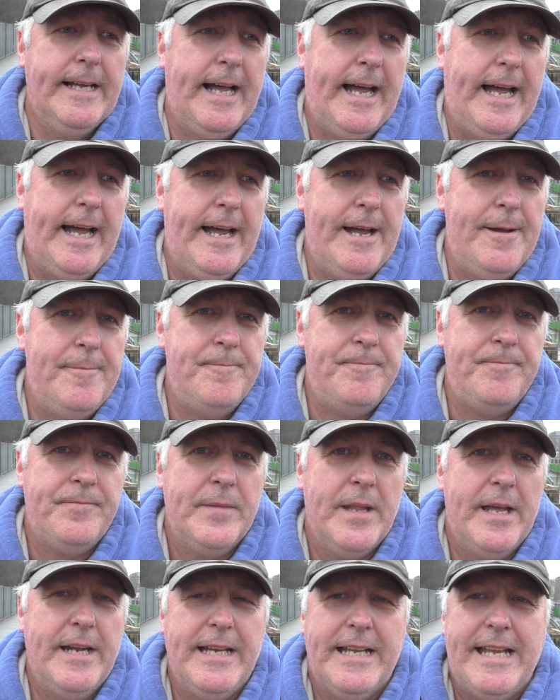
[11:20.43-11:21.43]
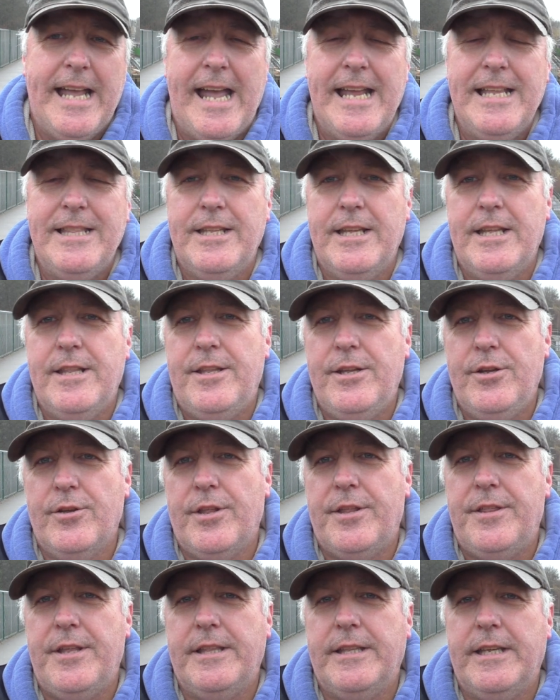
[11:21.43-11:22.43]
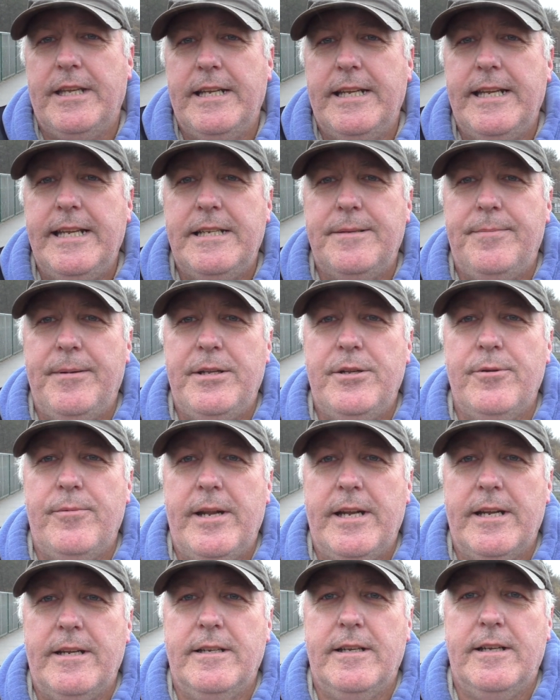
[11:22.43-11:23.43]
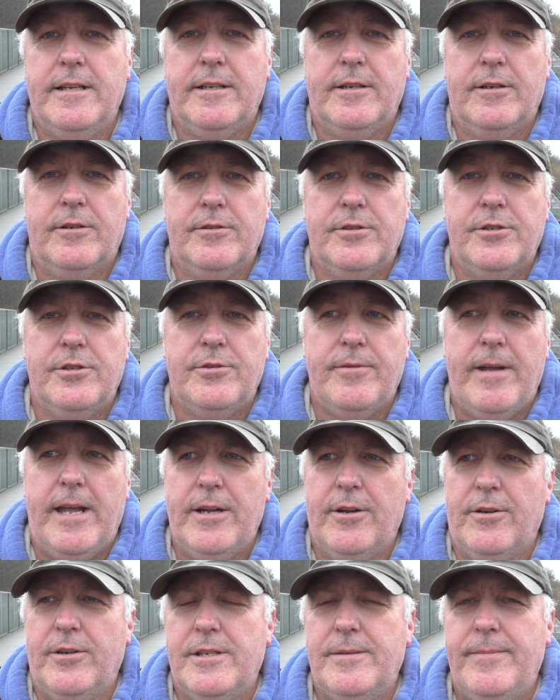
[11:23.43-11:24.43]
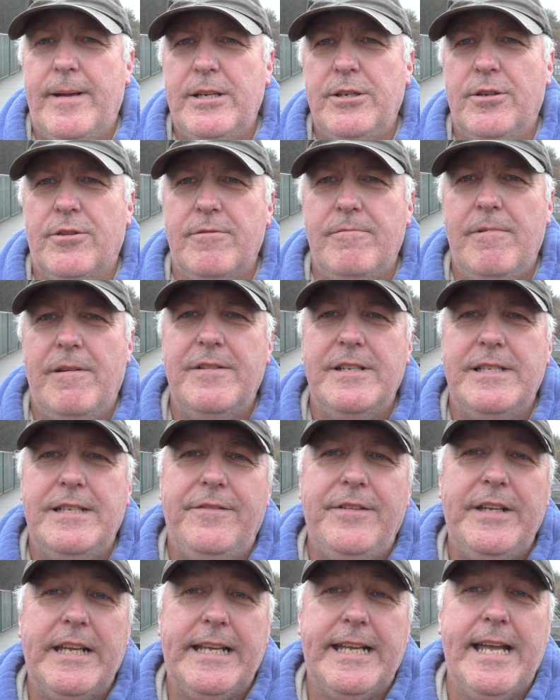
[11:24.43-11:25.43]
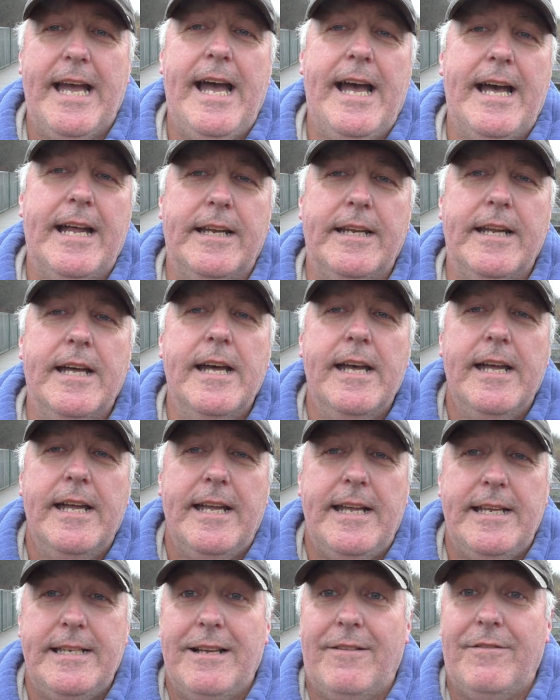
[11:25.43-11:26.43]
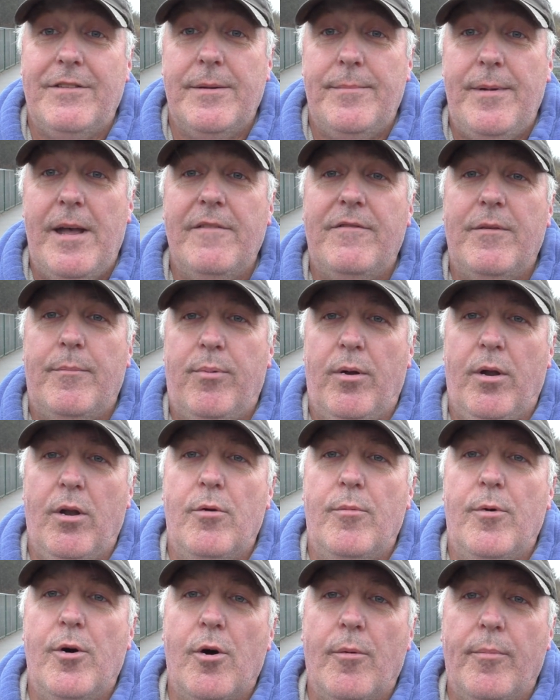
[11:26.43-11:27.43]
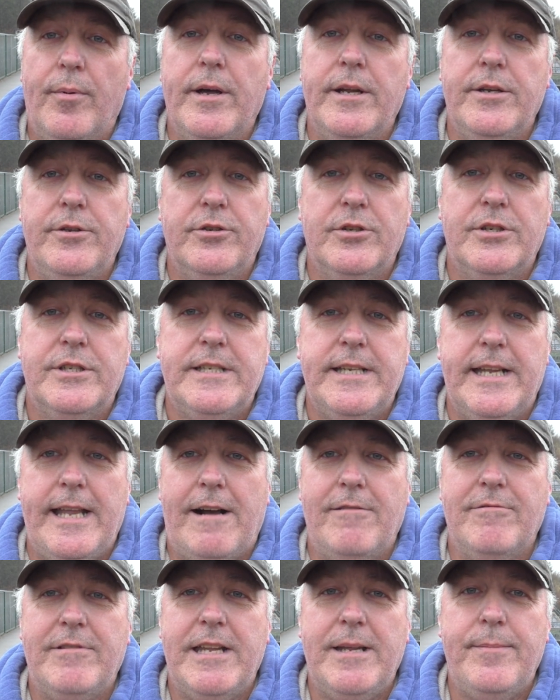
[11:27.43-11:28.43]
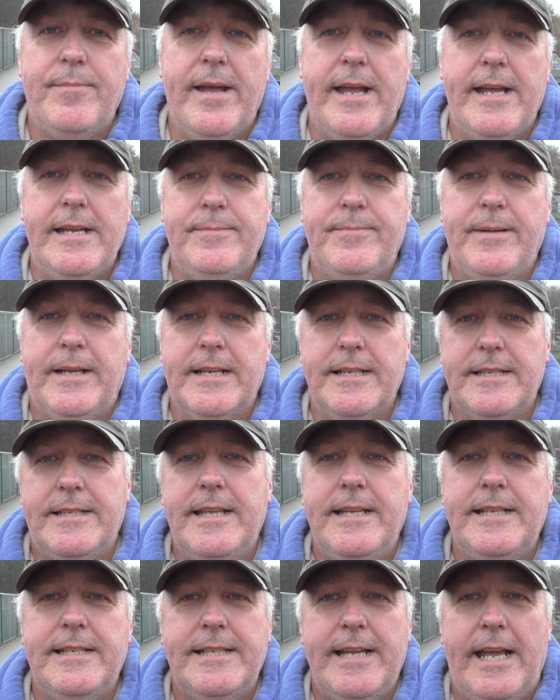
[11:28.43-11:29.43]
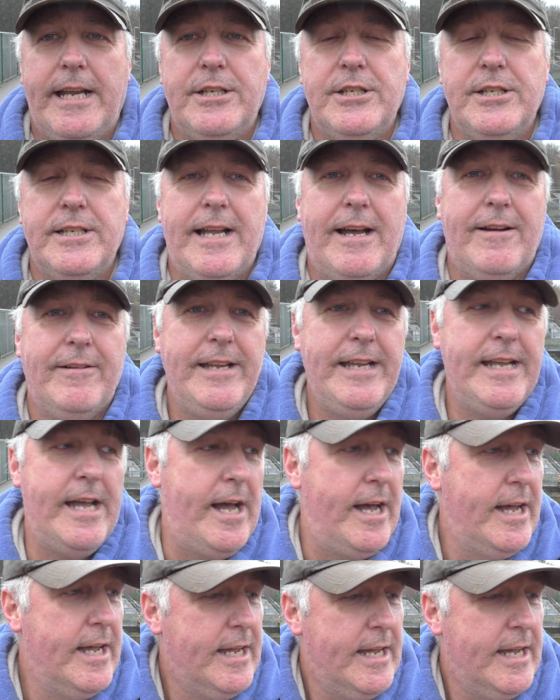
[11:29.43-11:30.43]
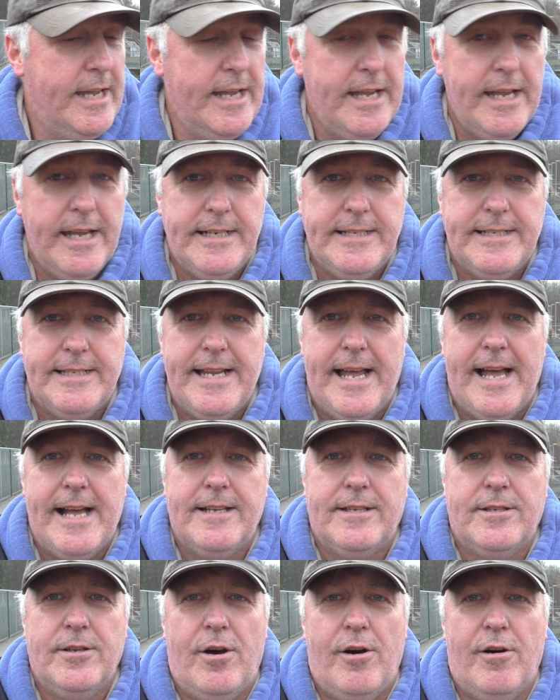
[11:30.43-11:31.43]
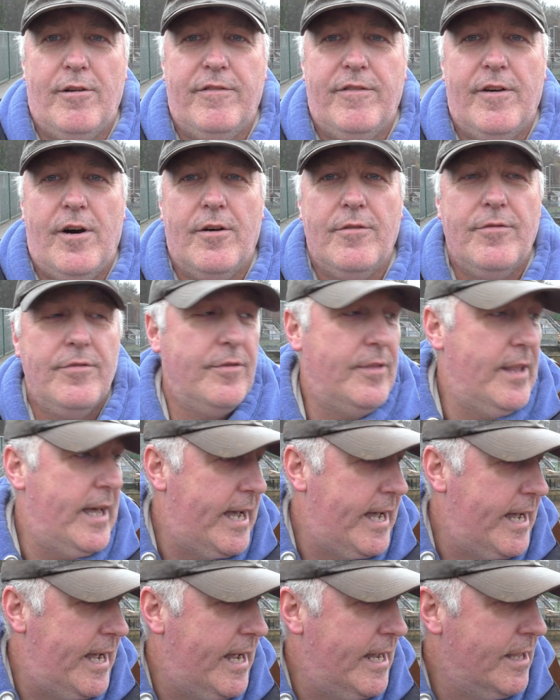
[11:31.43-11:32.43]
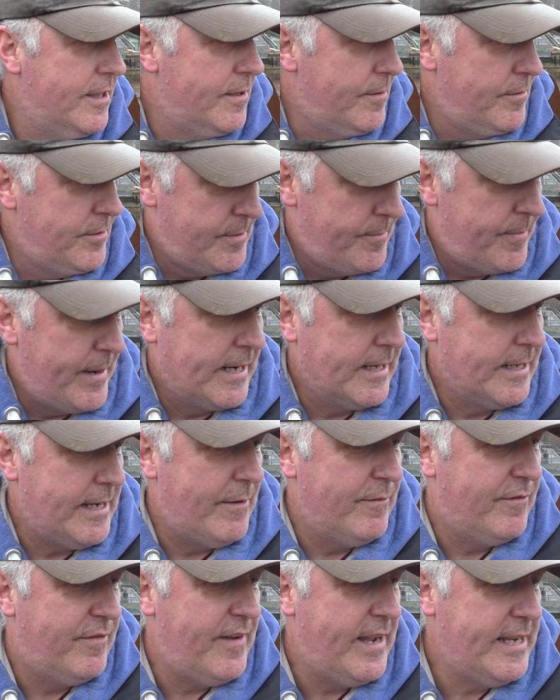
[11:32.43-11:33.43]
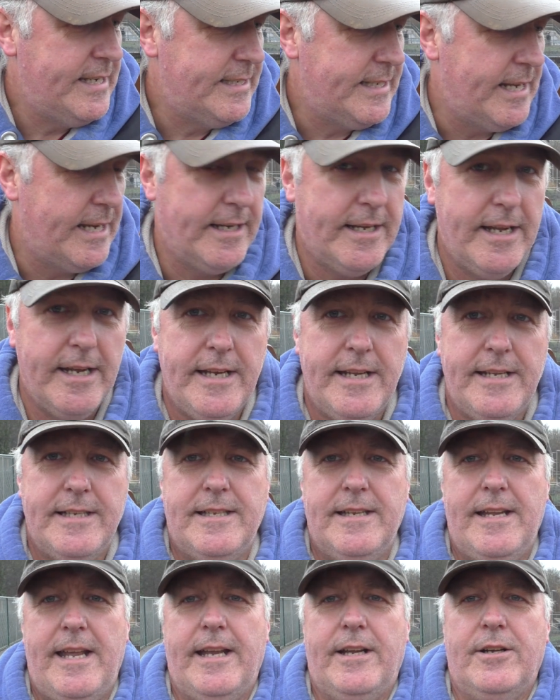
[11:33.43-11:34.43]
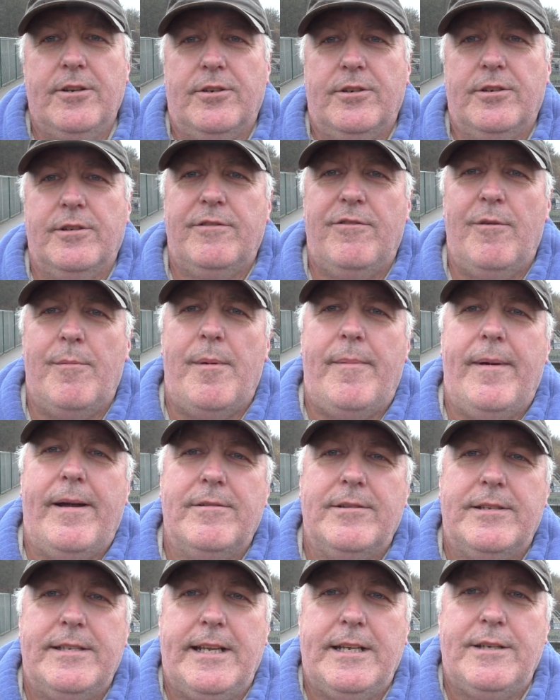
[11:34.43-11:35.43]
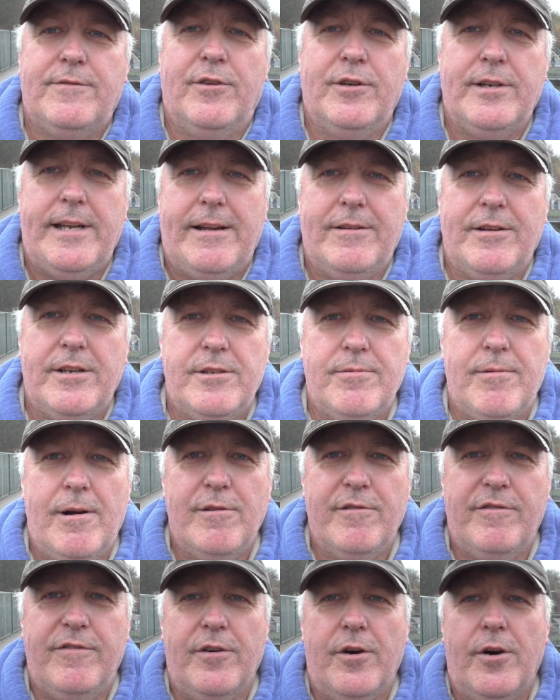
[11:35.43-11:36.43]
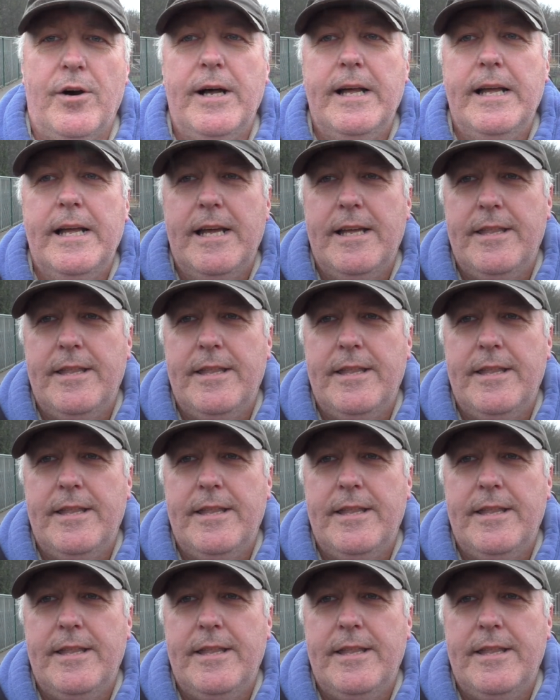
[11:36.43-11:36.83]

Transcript: And again, the other thing that you need to be doing and concentrating on, especially on the rivers if you can, is having a bit of a plumb up and just see how deep it is, because this section down here, it starts off on the bank that I'm facing, and it goes from about 6 foot down to 12 foot.